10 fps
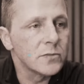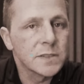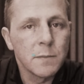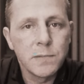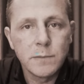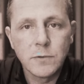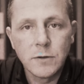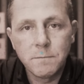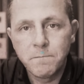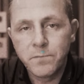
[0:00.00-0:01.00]
some
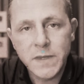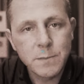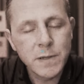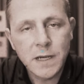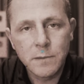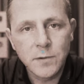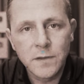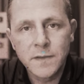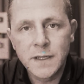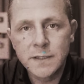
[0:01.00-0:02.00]
people pick up
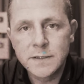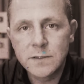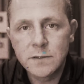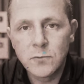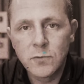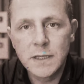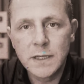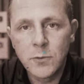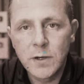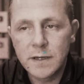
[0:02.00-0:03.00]
on things really
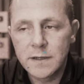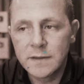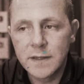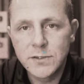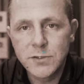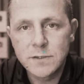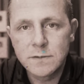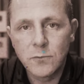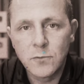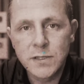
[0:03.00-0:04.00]
quick and they
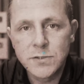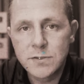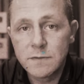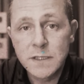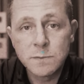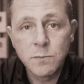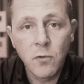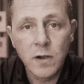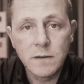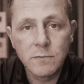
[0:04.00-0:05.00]
just reach this
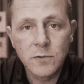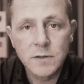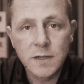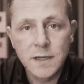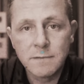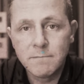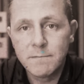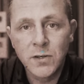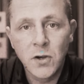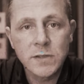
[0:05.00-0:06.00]
point where they
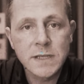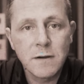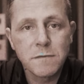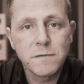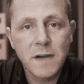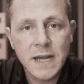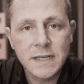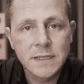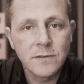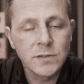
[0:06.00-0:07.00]
notice how
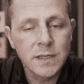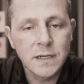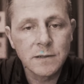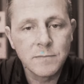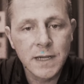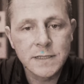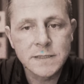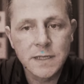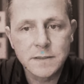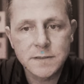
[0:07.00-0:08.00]
fast everything can make
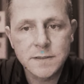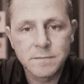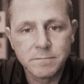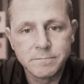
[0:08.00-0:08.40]
sense.